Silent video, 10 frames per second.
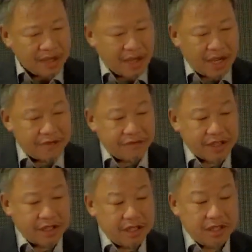And
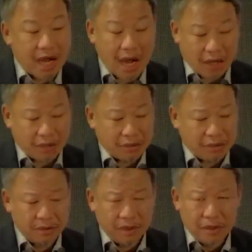finally, the how.
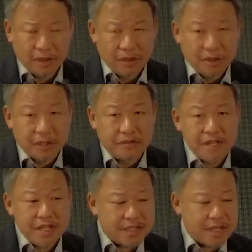The 3
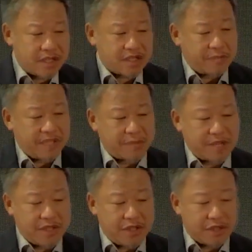stages of
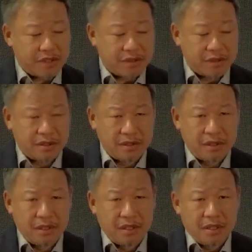maximization.
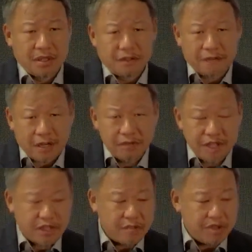The
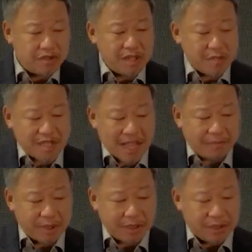foundation building must
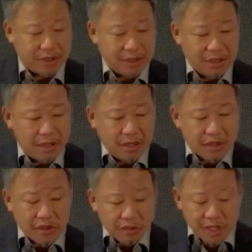happen
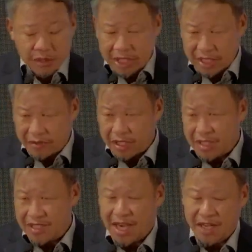so that you can create this
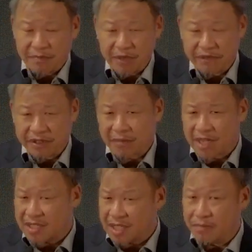hard pivot by
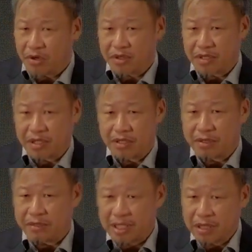sandboxing,
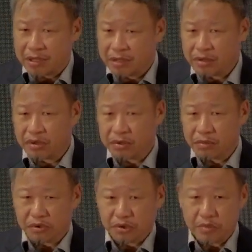create a little
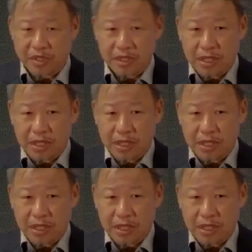groups.